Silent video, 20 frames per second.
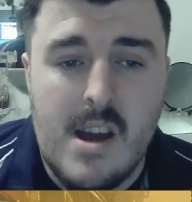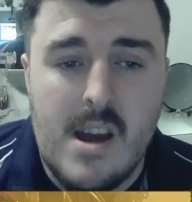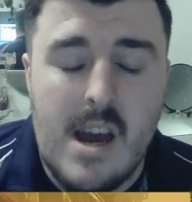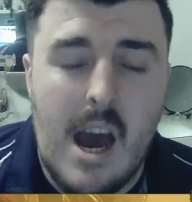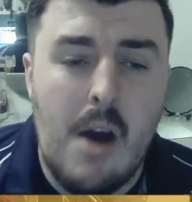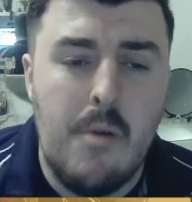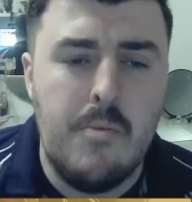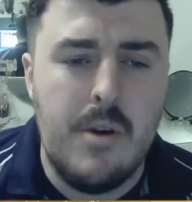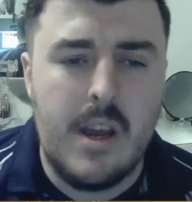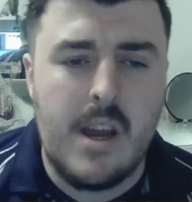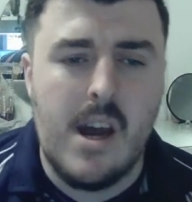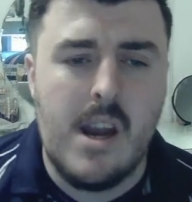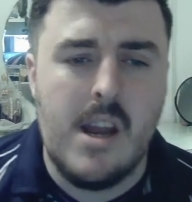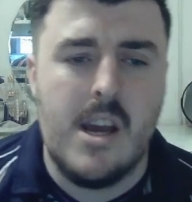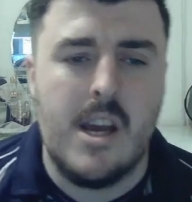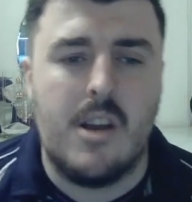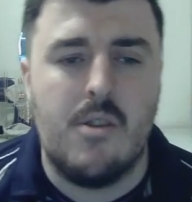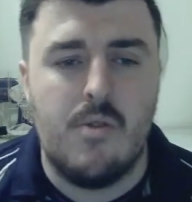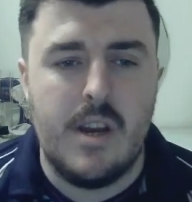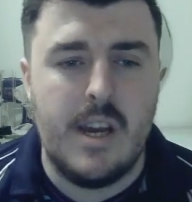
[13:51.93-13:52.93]
And we kind of
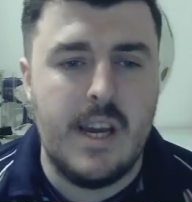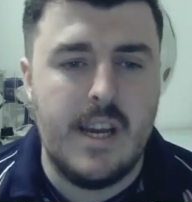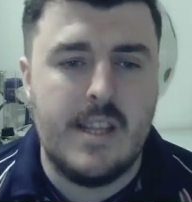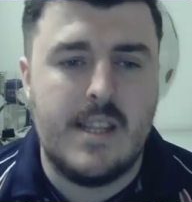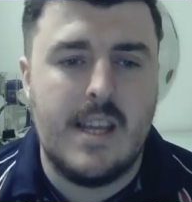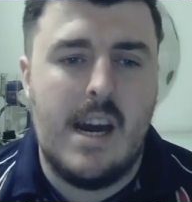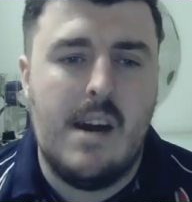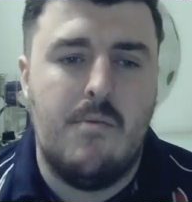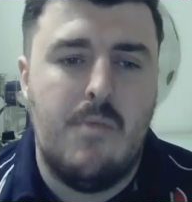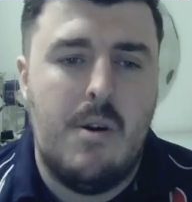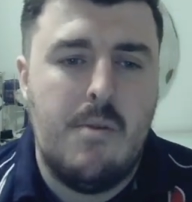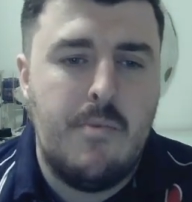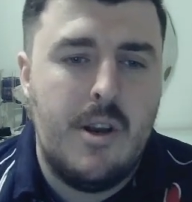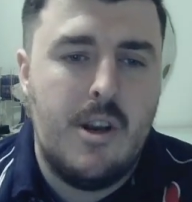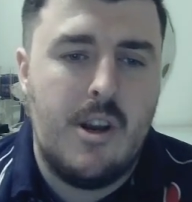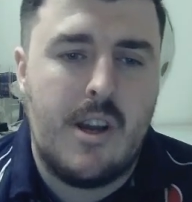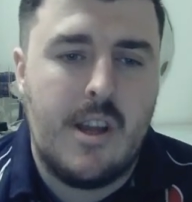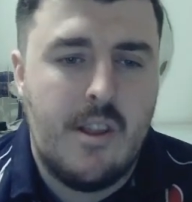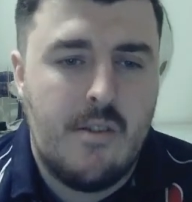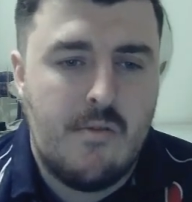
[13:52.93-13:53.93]
agreed that when we
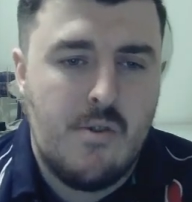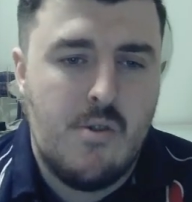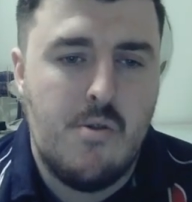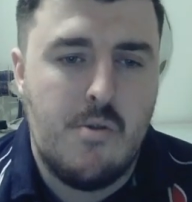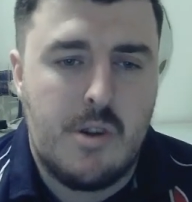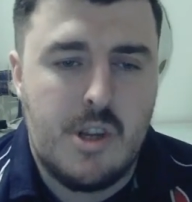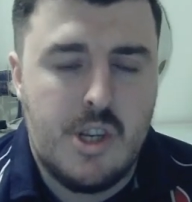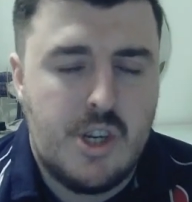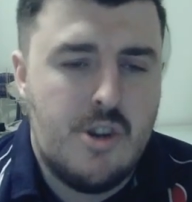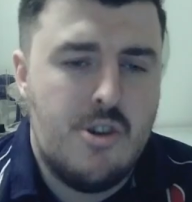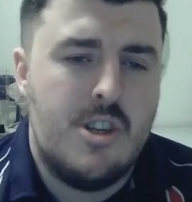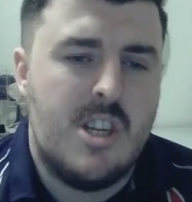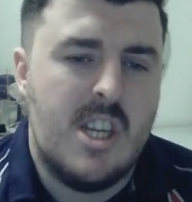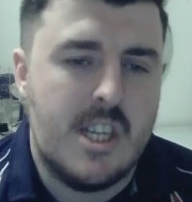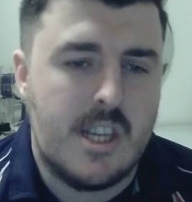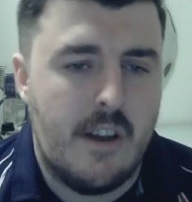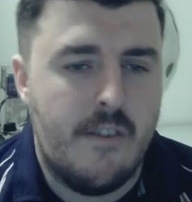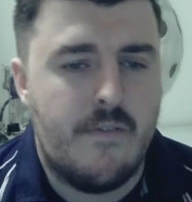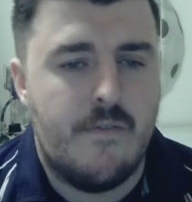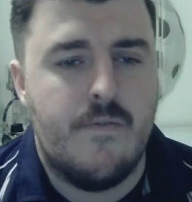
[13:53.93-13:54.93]
look at the rule, because usually
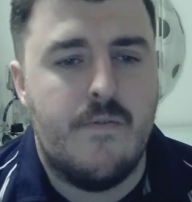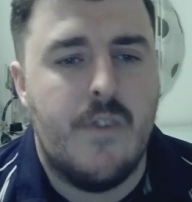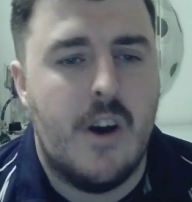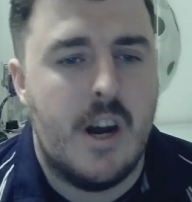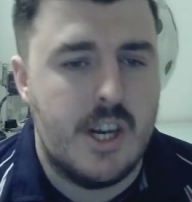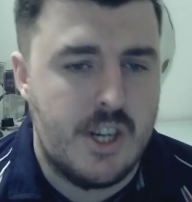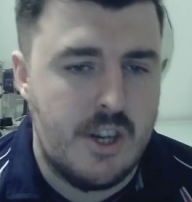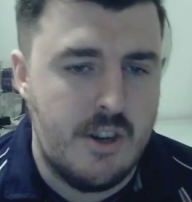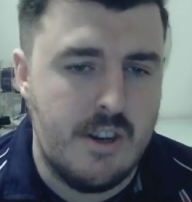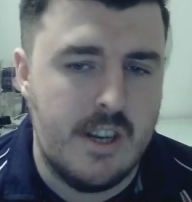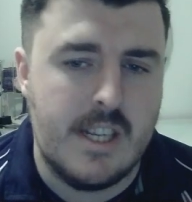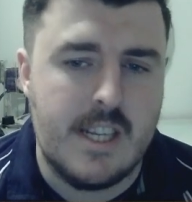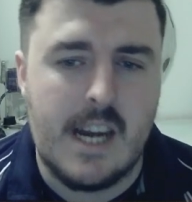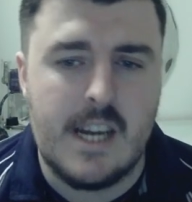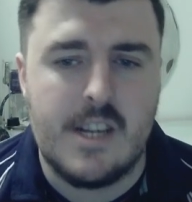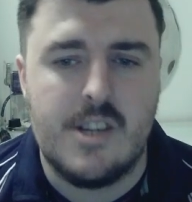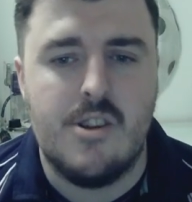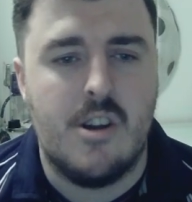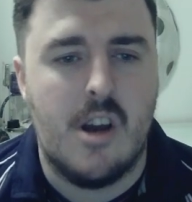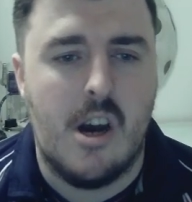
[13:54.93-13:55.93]
it's like fast shooting
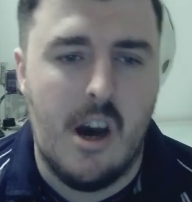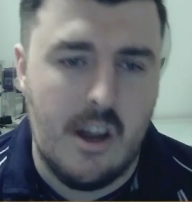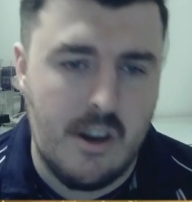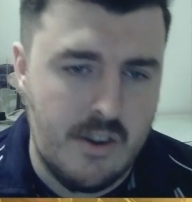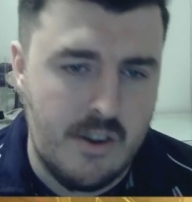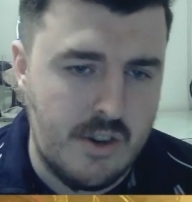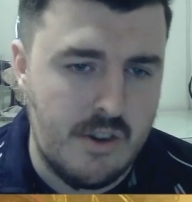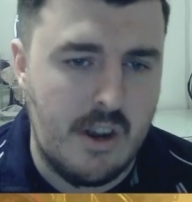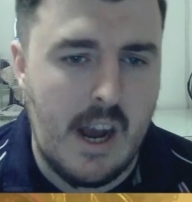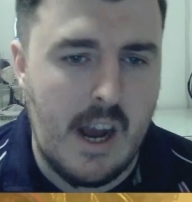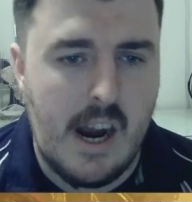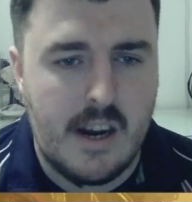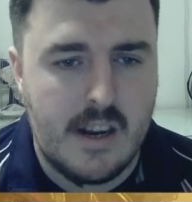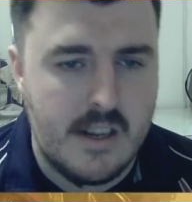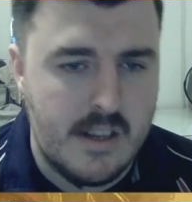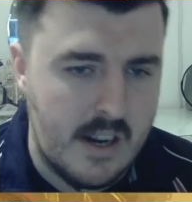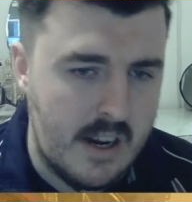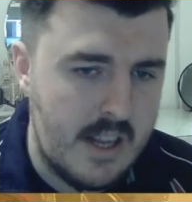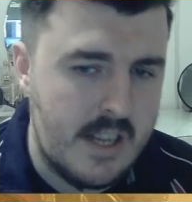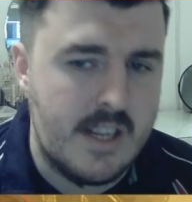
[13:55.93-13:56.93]
attacks, you can't lose your
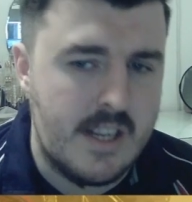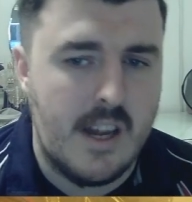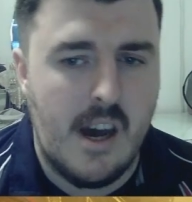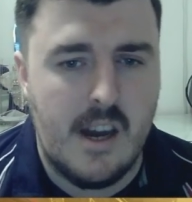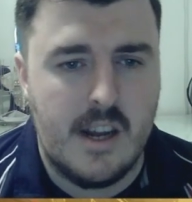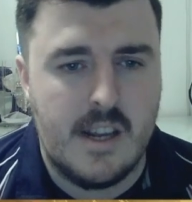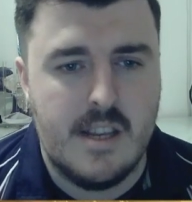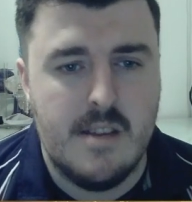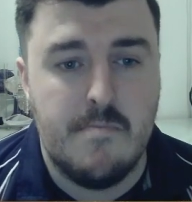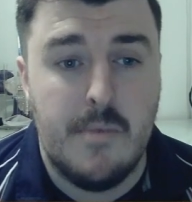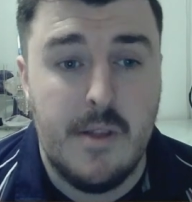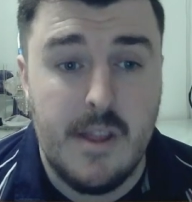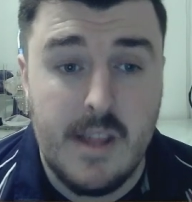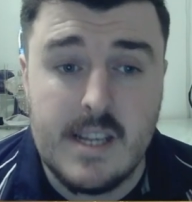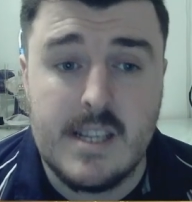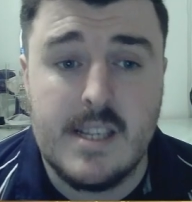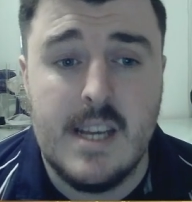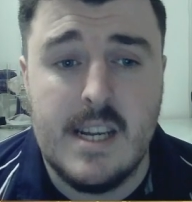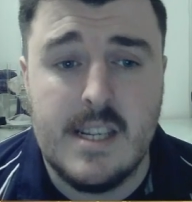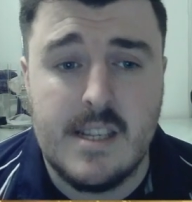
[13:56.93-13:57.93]
characters unless targeted. But
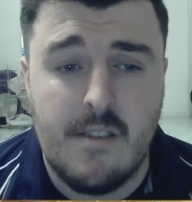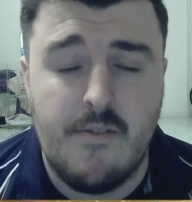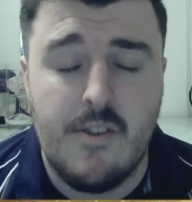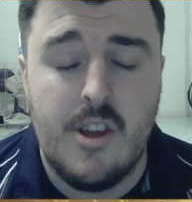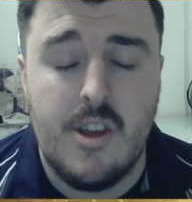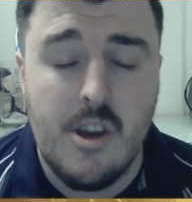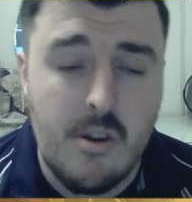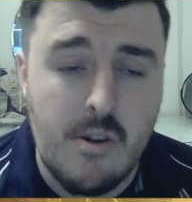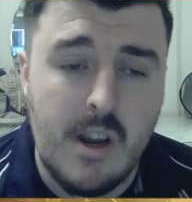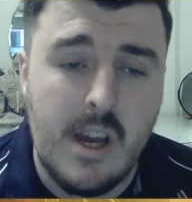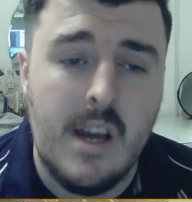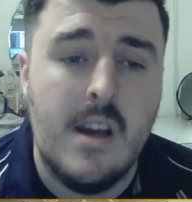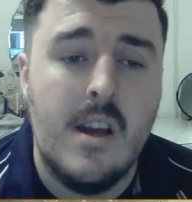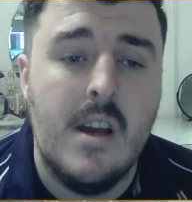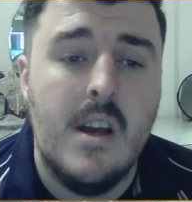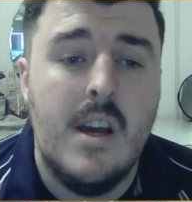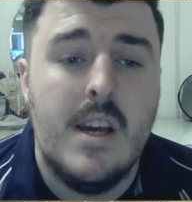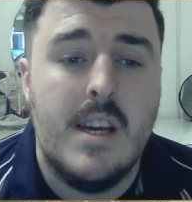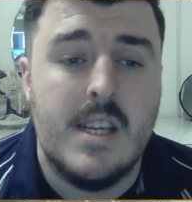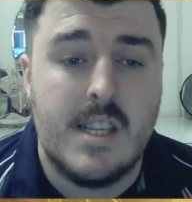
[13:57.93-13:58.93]
this says if a unit
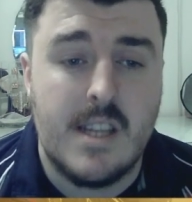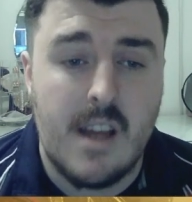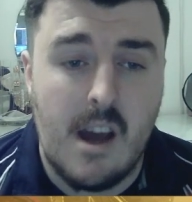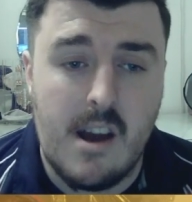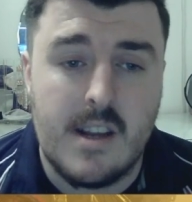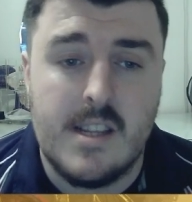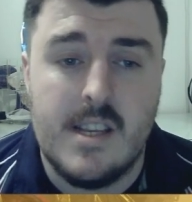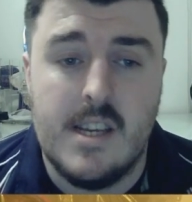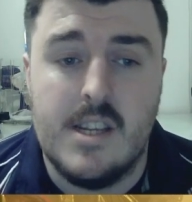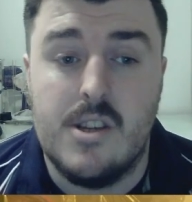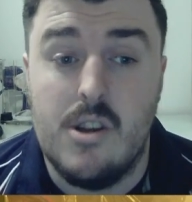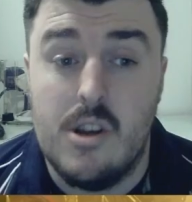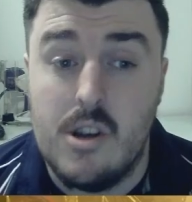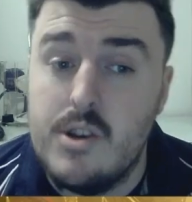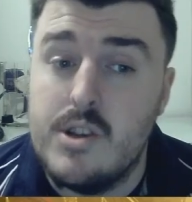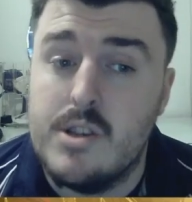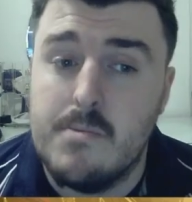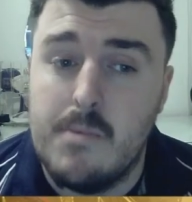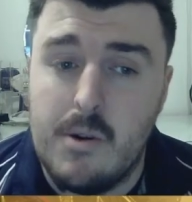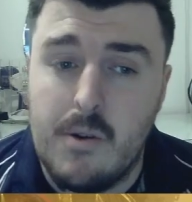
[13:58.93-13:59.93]
is targeted, you
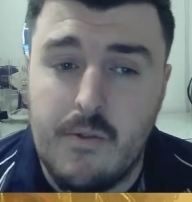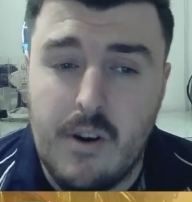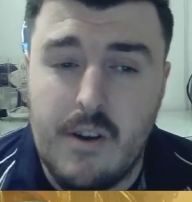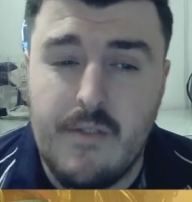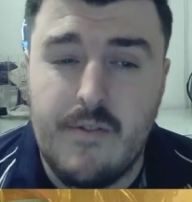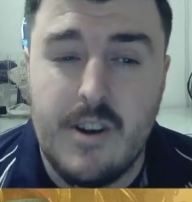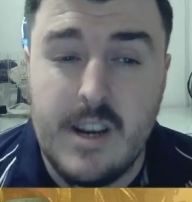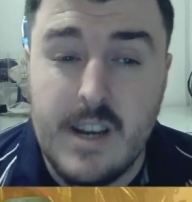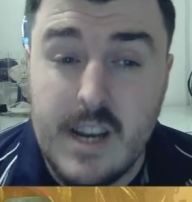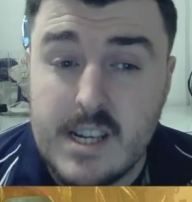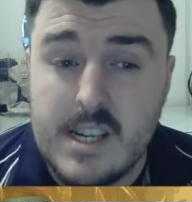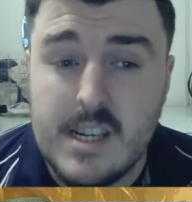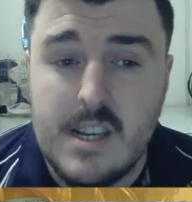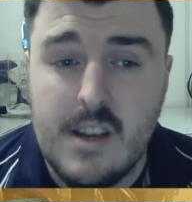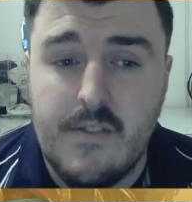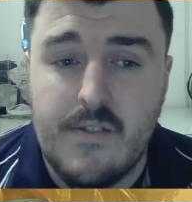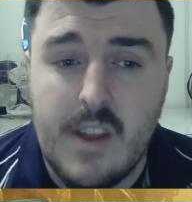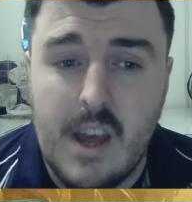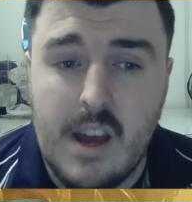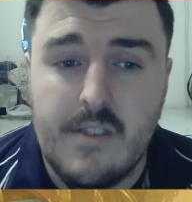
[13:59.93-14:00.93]
lose the model for every
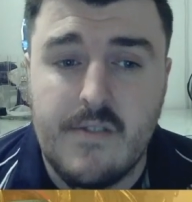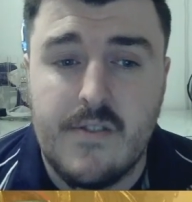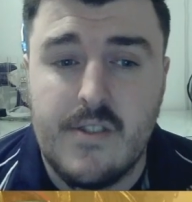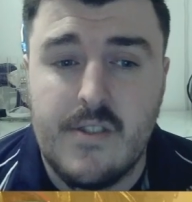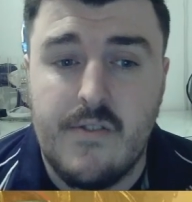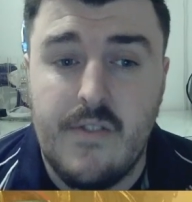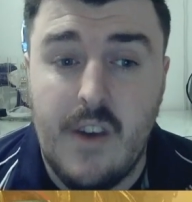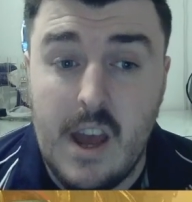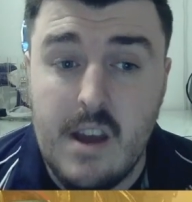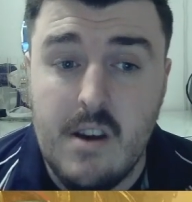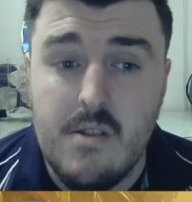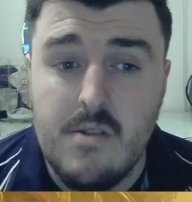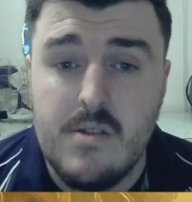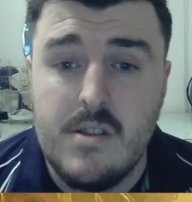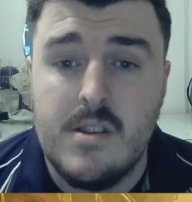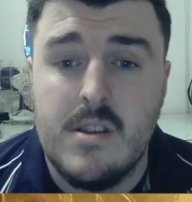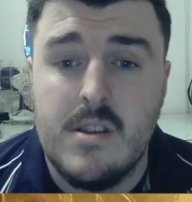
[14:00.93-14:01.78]
initiative test failed.